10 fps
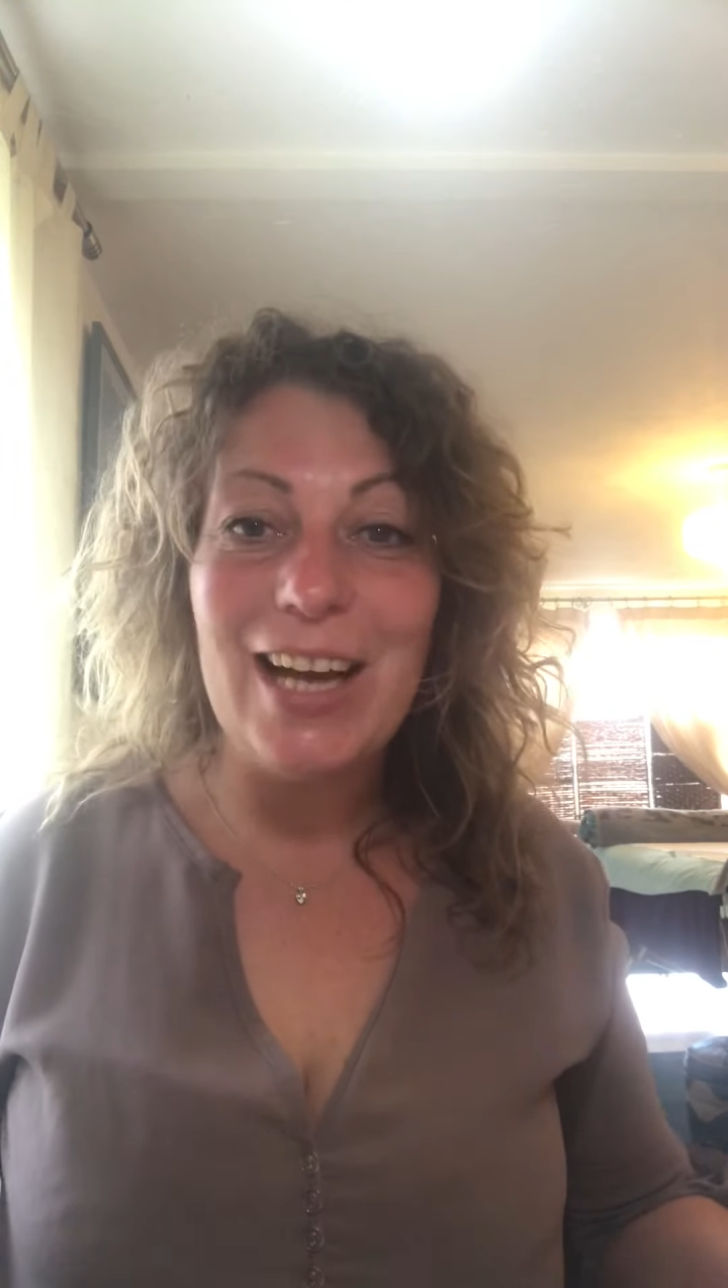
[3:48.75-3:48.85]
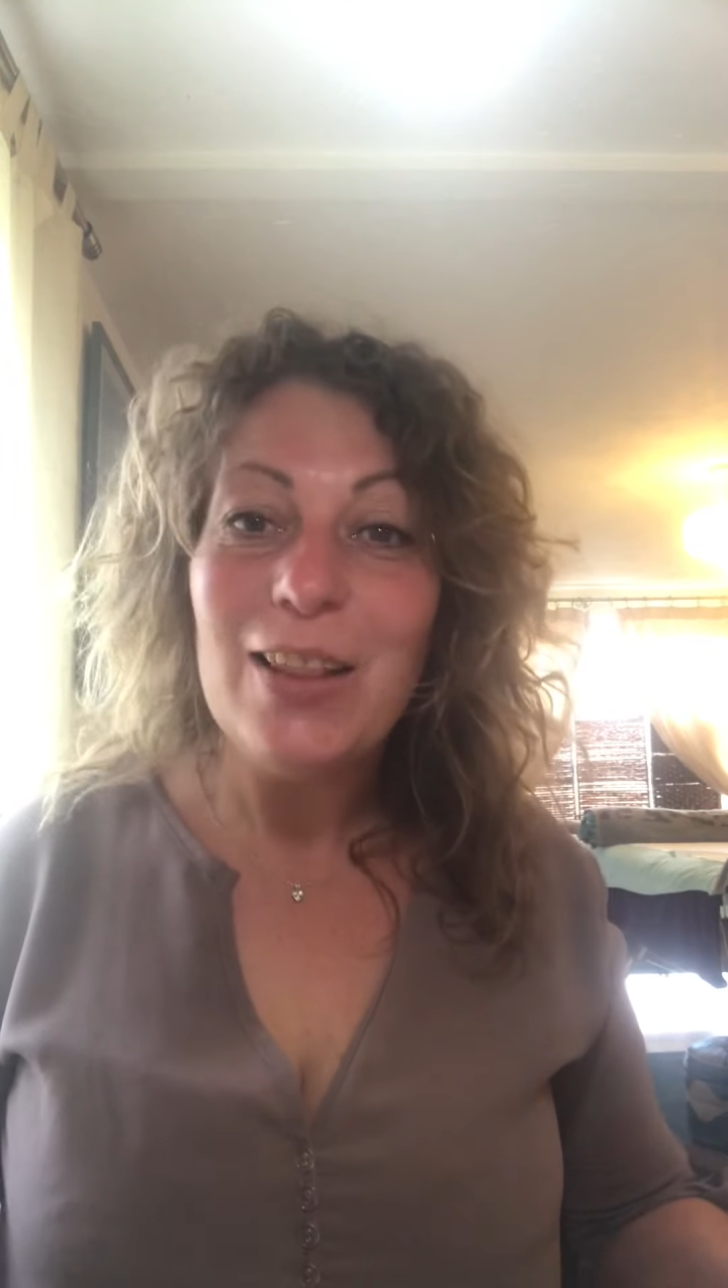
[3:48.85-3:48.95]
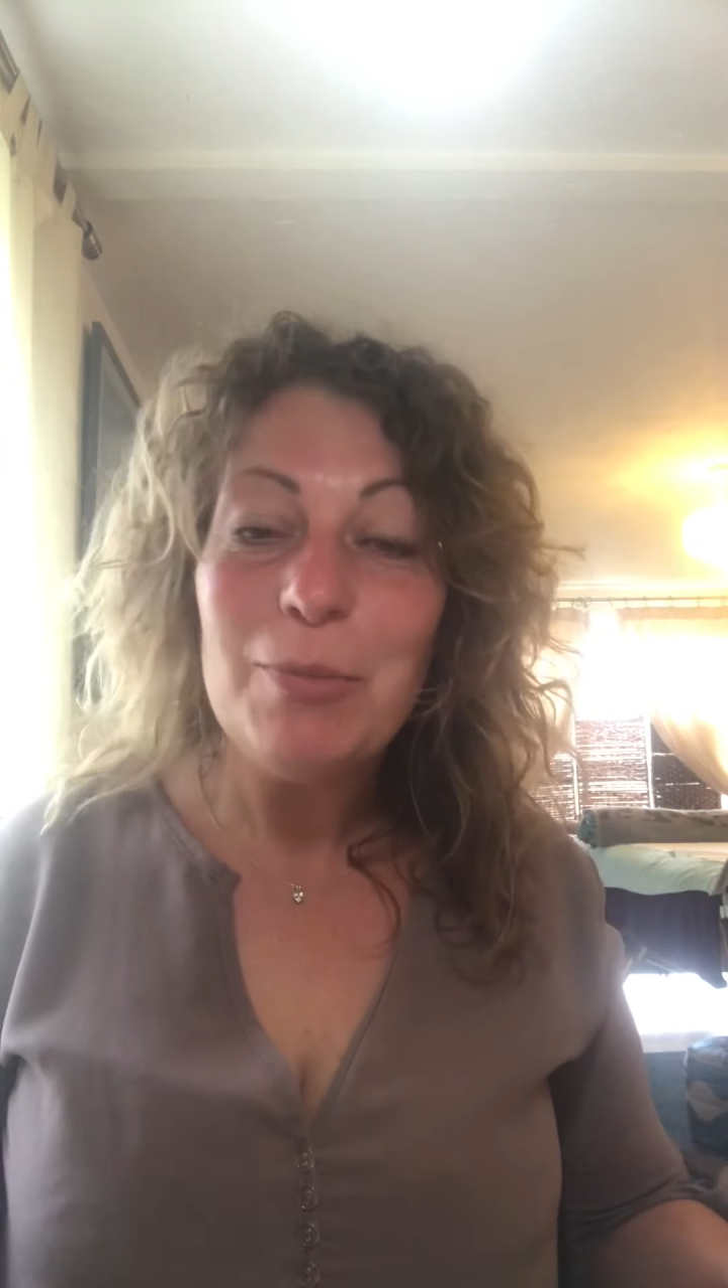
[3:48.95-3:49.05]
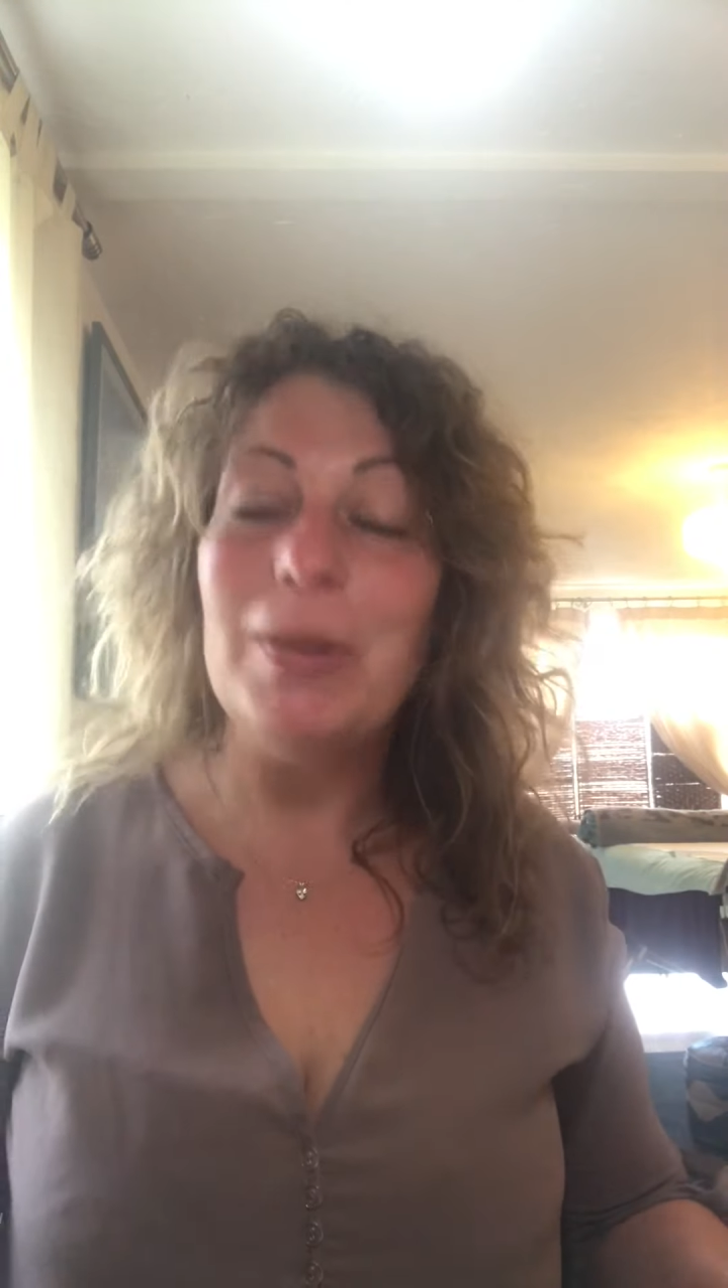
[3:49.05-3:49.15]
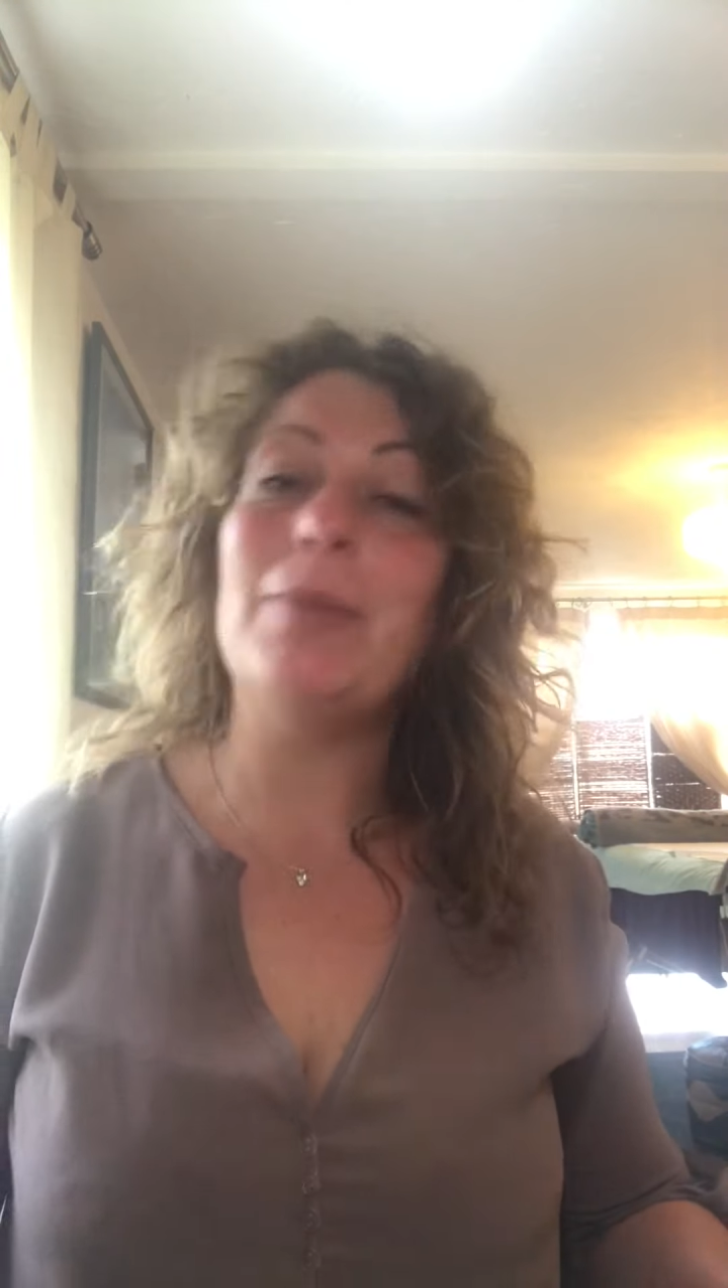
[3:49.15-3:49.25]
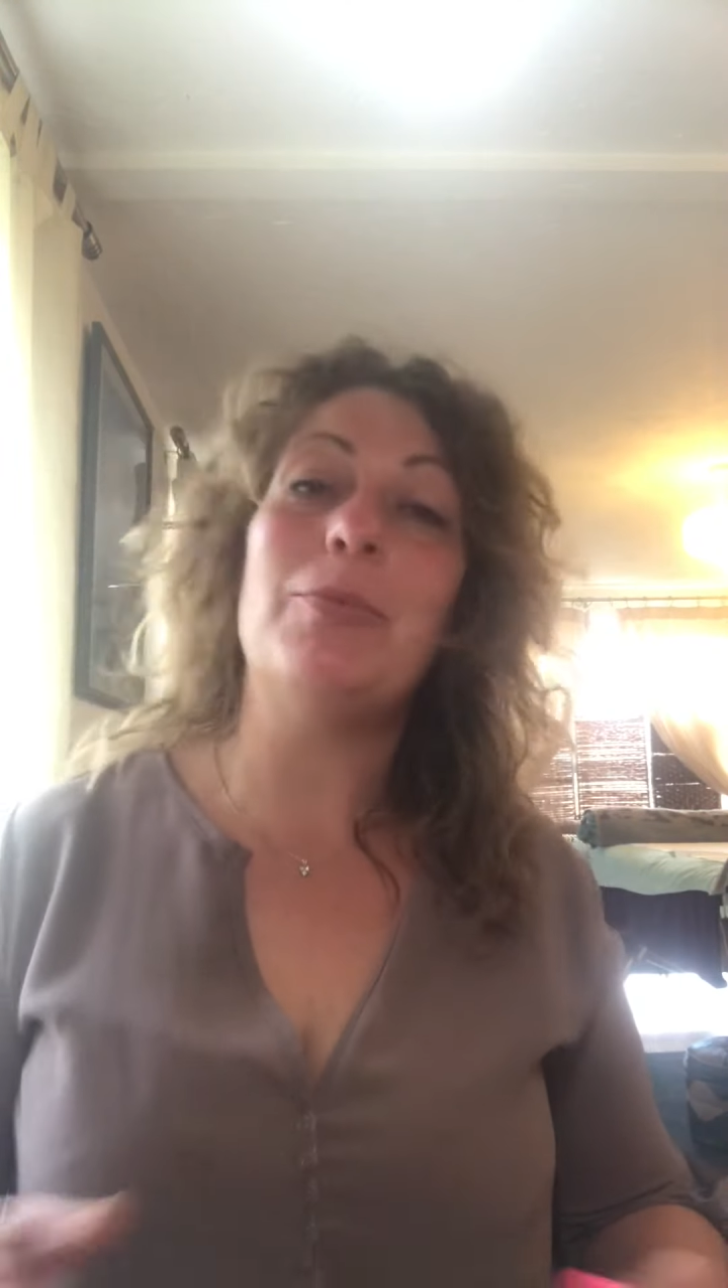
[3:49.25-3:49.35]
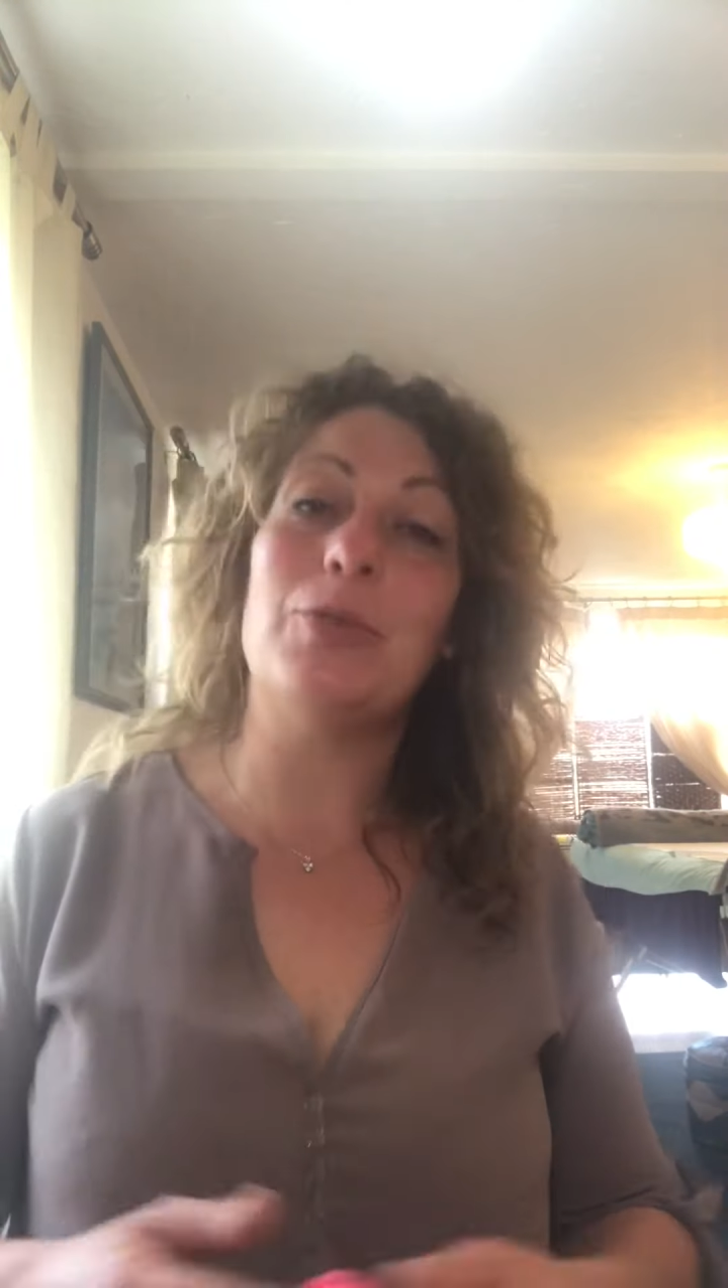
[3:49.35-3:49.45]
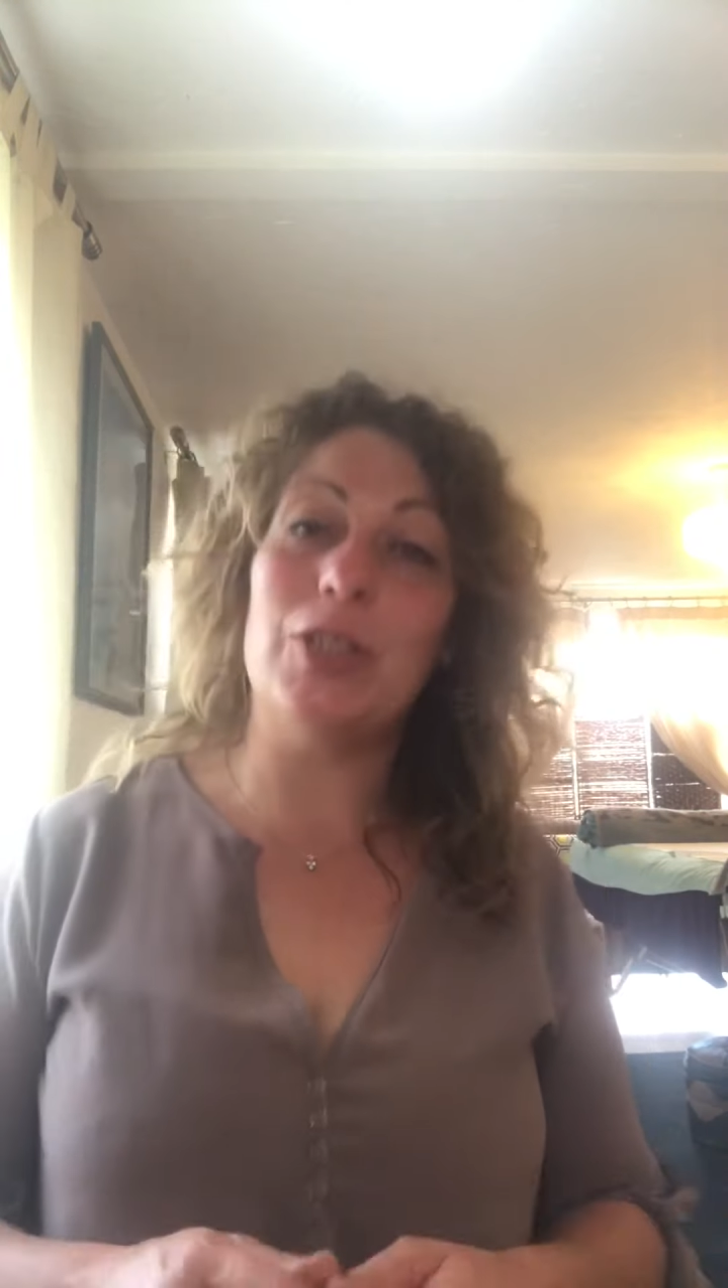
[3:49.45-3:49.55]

other people to